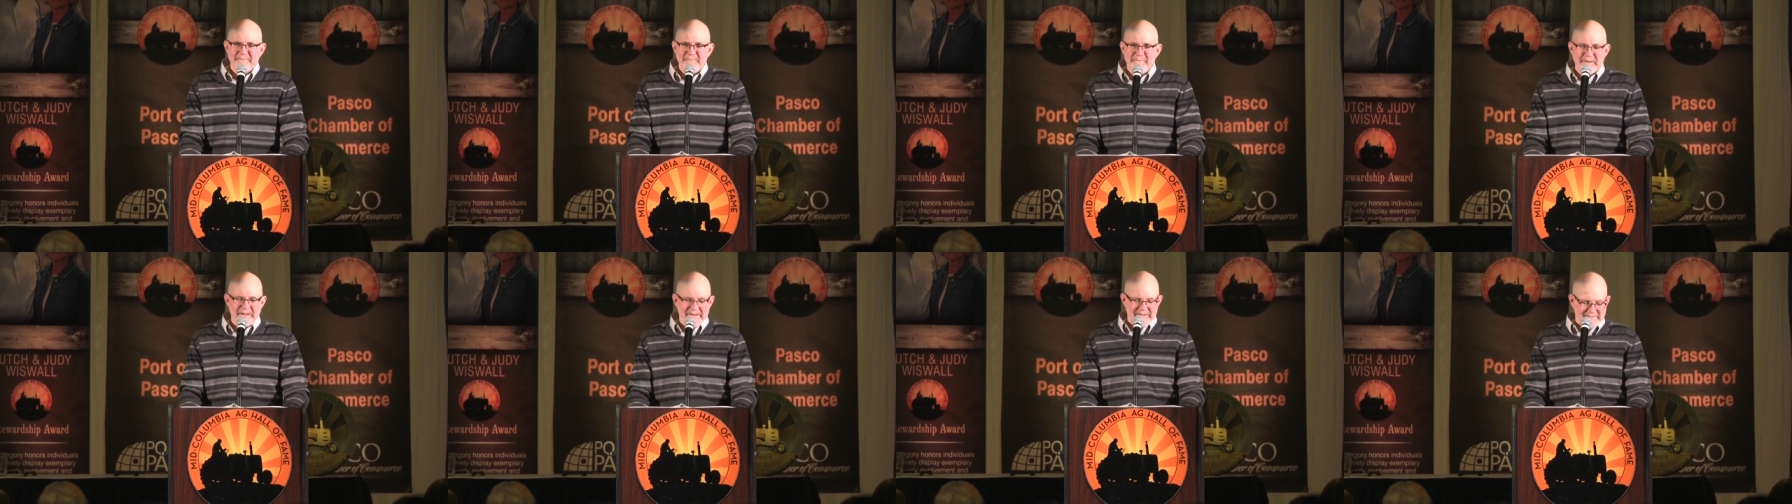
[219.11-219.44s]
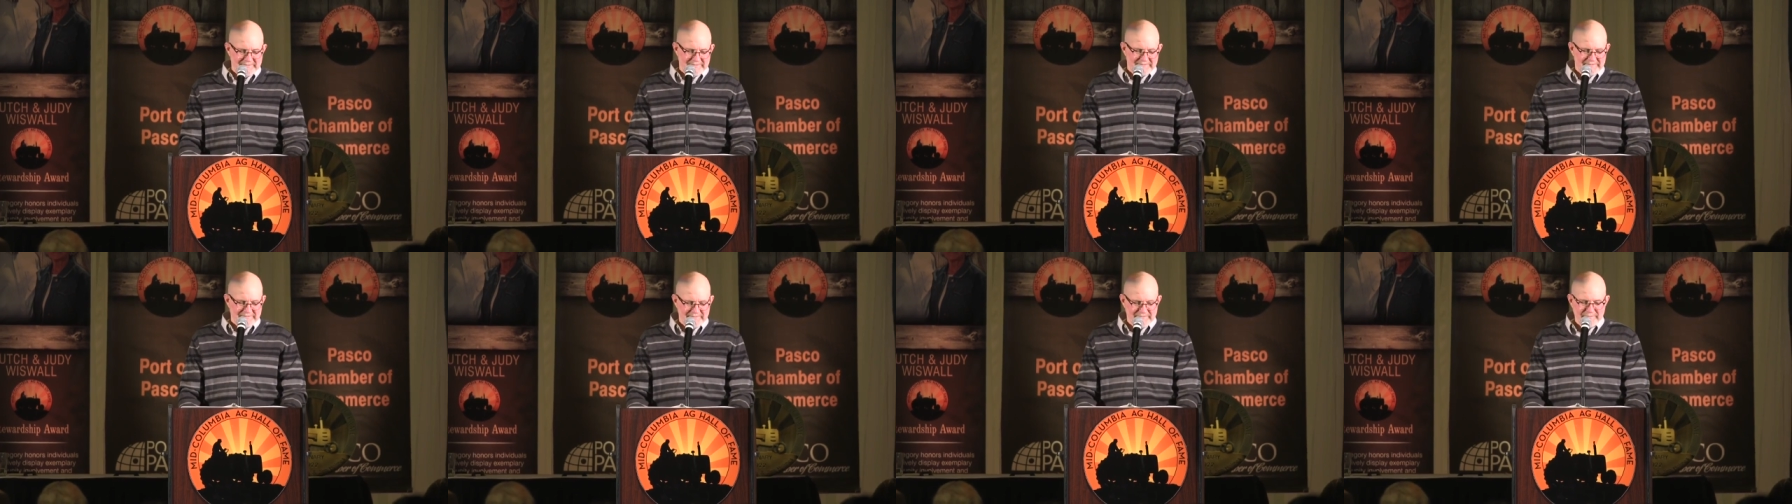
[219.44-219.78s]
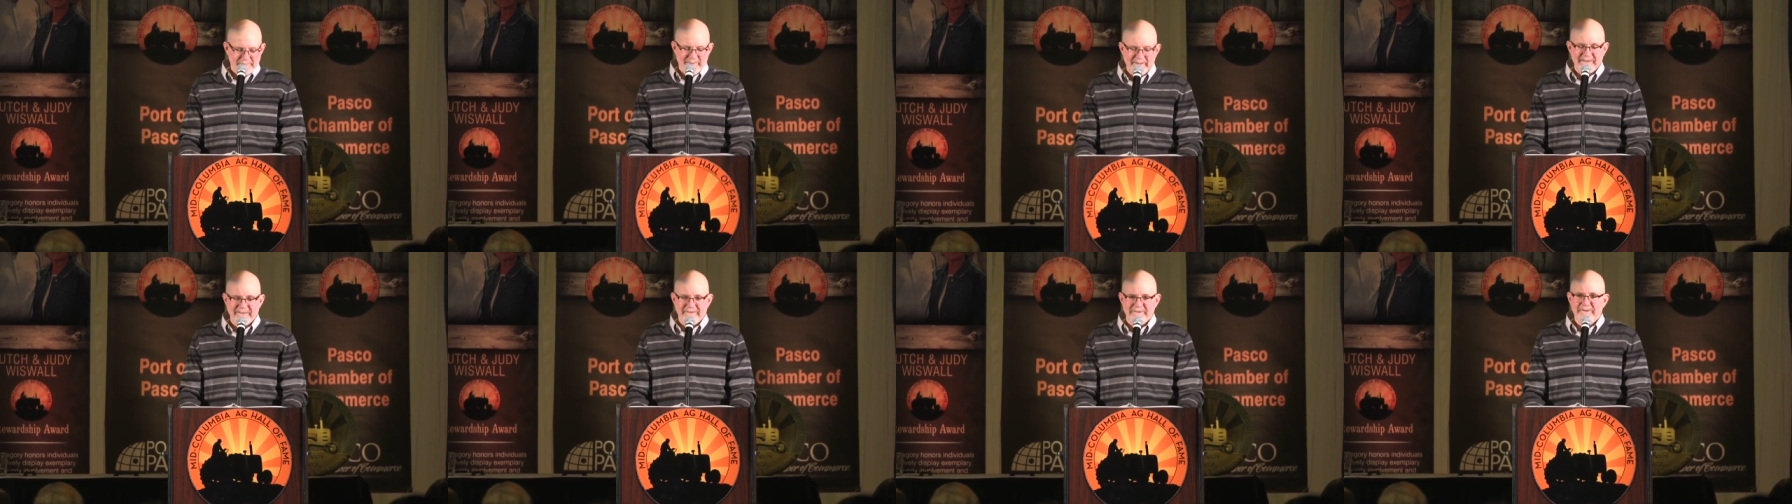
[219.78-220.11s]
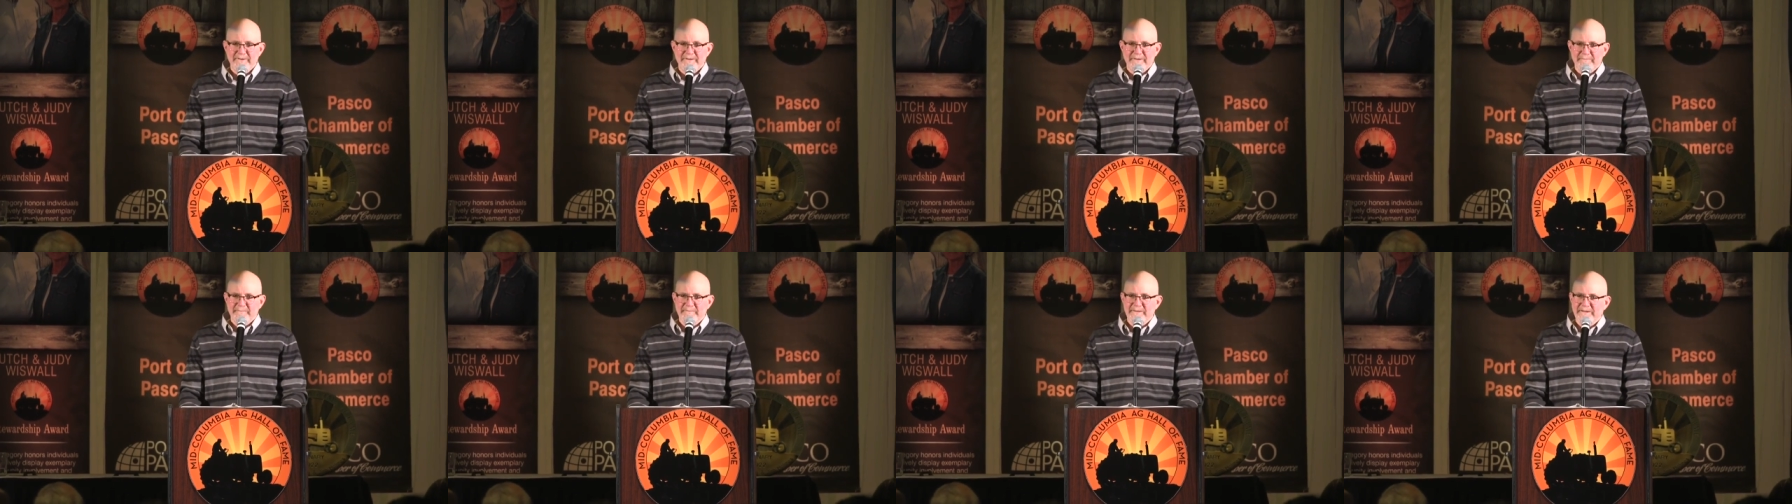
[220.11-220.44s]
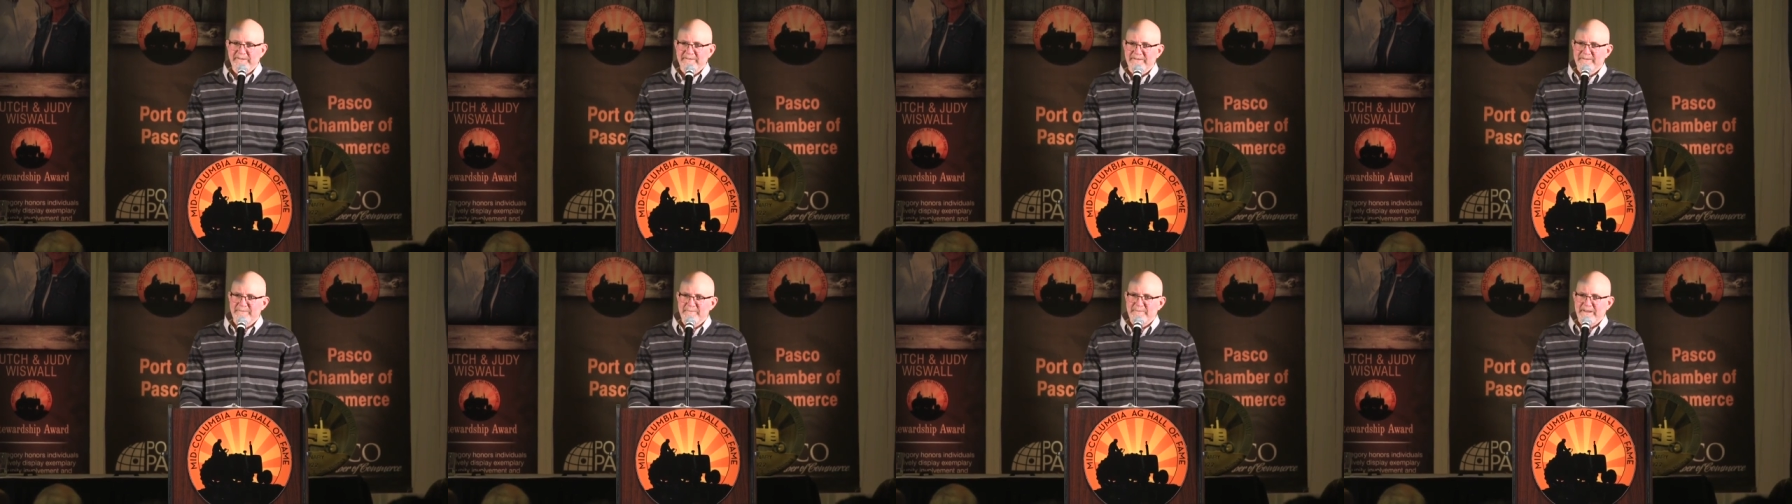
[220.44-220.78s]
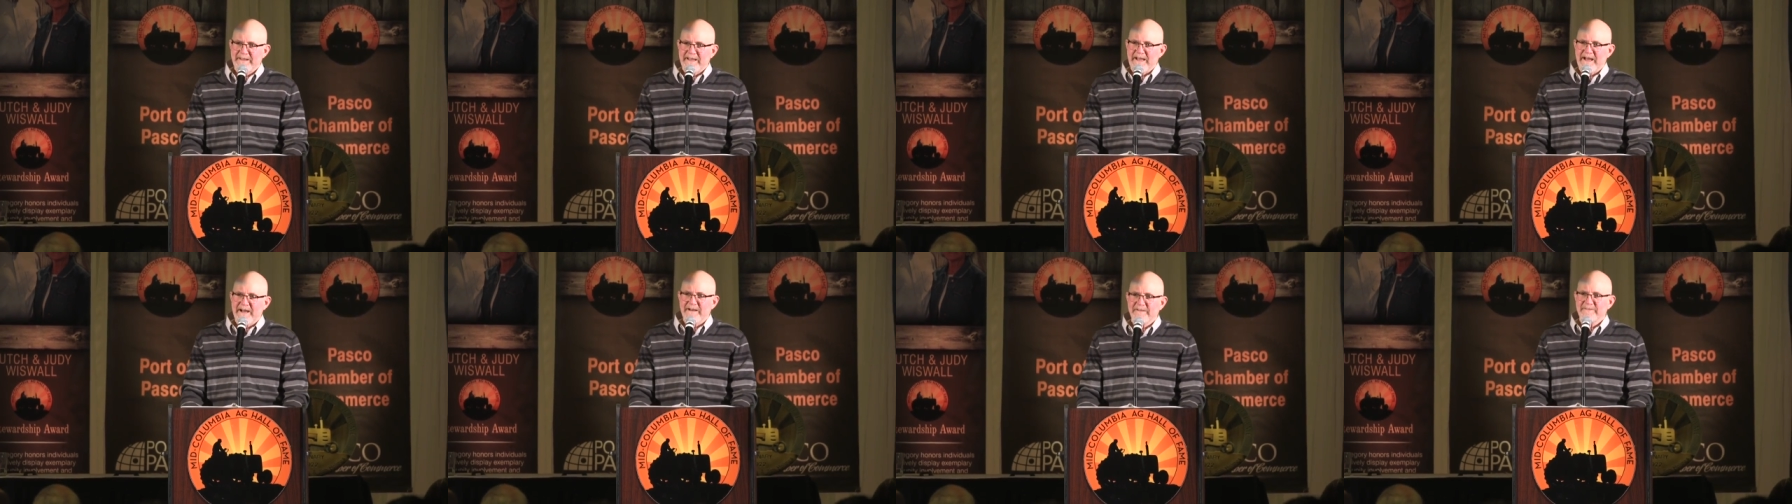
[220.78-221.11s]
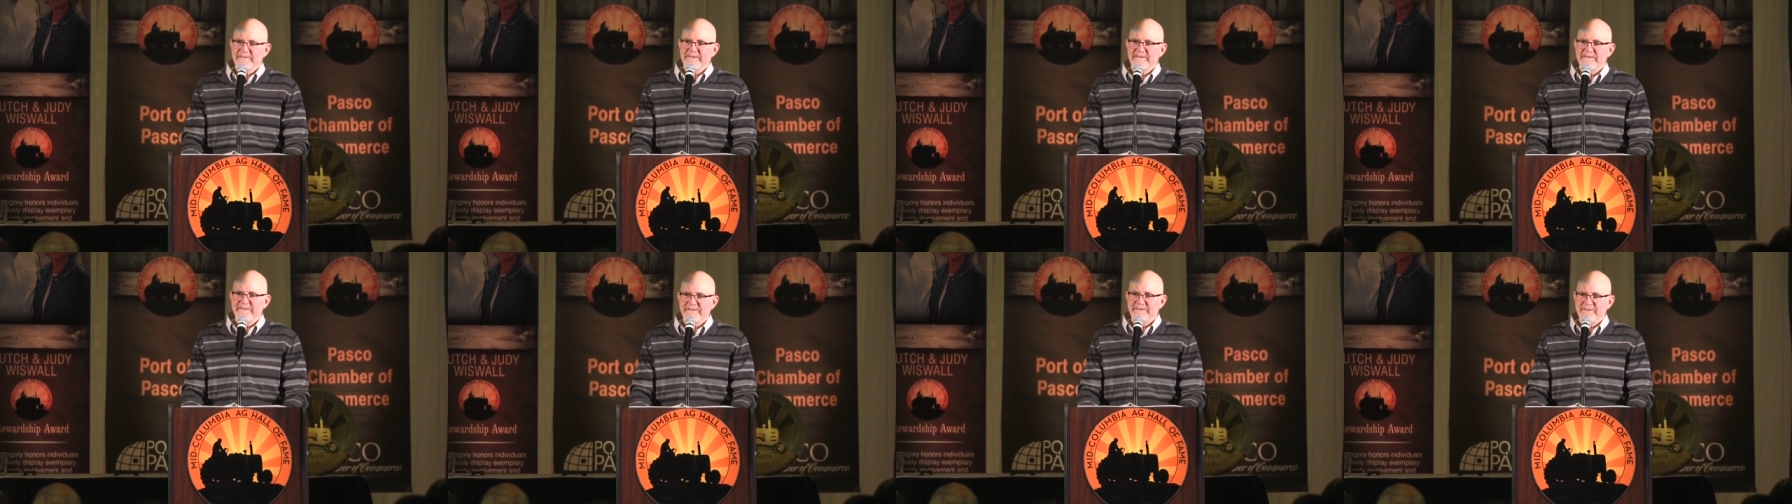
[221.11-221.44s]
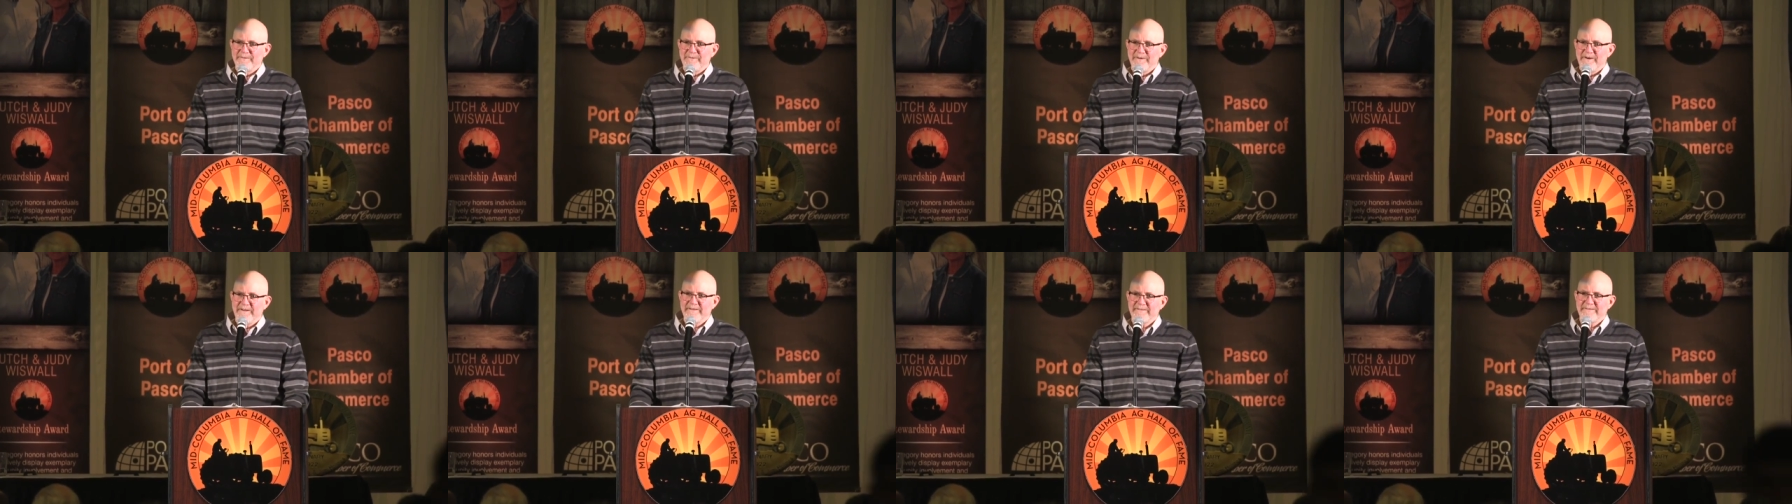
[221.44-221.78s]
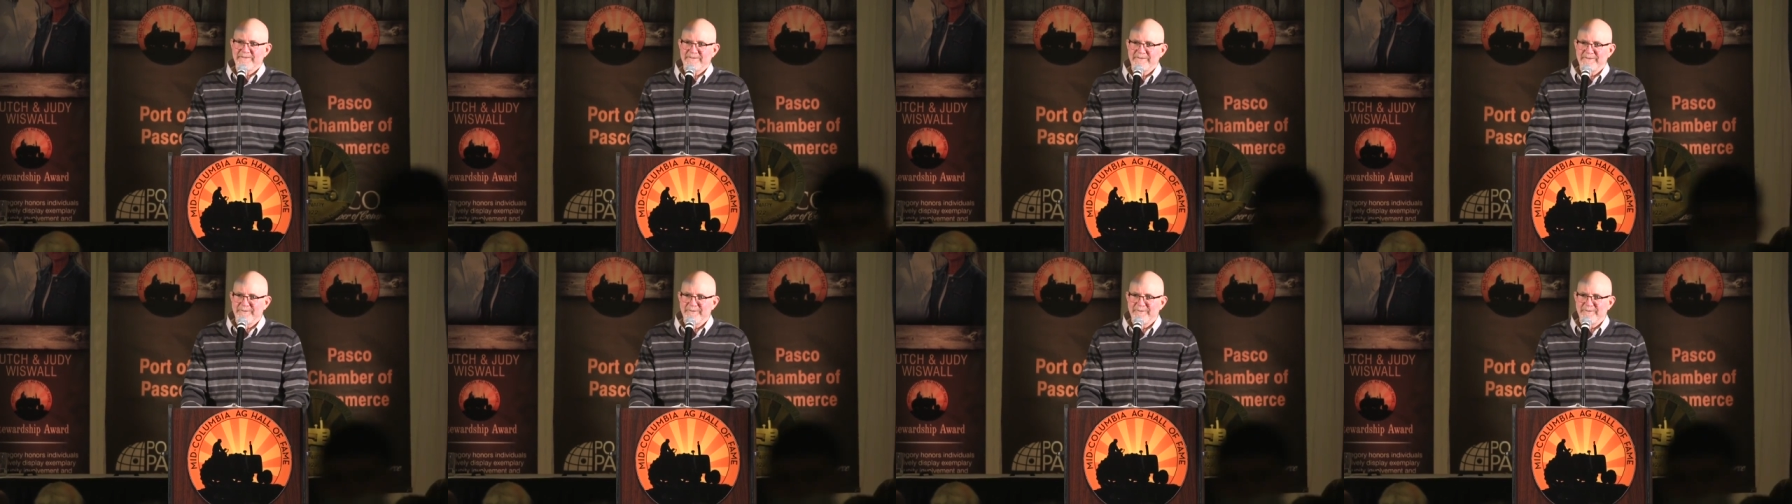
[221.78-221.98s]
But we, you can build as big a house as you want.